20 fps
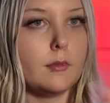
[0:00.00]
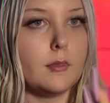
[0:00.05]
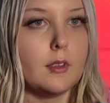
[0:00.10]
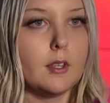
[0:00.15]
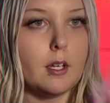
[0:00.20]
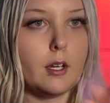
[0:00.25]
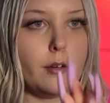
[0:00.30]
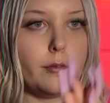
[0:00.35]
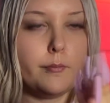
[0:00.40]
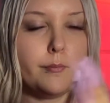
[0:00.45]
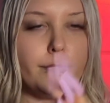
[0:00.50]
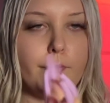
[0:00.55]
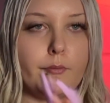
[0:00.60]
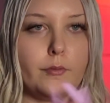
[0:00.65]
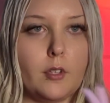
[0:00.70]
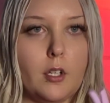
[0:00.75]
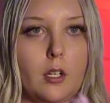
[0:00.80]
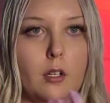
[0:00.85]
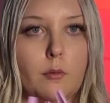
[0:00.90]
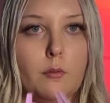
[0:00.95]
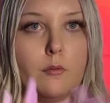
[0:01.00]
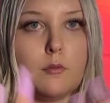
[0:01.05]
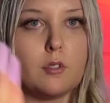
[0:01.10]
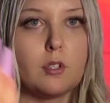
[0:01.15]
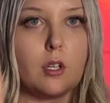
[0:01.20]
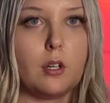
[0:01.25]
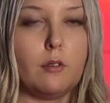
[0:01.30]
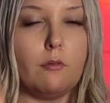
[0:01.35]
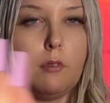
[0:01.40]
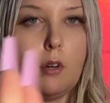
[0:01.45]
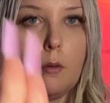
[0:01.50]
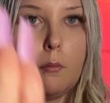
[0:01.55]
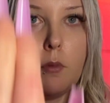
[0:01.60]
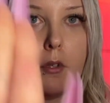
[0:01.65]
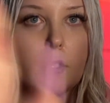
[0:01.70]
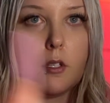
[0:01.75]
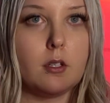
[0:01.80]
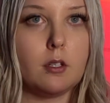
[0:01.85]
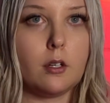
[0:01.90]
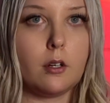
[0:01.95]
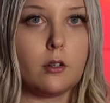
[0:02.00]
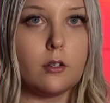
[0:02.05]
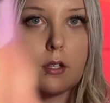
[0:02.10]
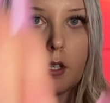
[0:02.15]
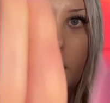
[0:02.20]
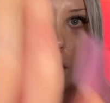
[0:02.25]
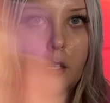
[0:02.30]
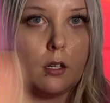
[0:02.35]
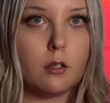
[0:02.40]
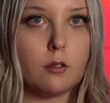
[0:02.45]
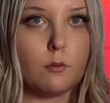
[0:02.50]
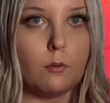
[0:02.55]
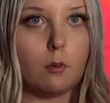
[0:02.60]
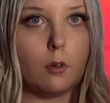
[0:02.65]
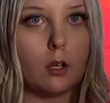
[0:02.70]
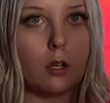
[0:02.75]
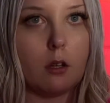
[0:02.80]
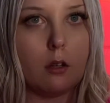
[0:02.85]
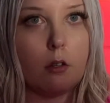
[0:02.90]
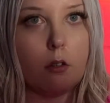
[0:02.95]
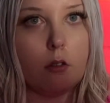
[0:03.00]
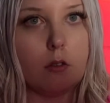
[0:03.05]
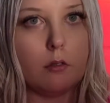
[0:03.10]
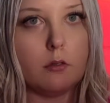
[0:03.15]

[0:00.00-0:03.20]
There. And I'm just gonna rub this into your skin as well.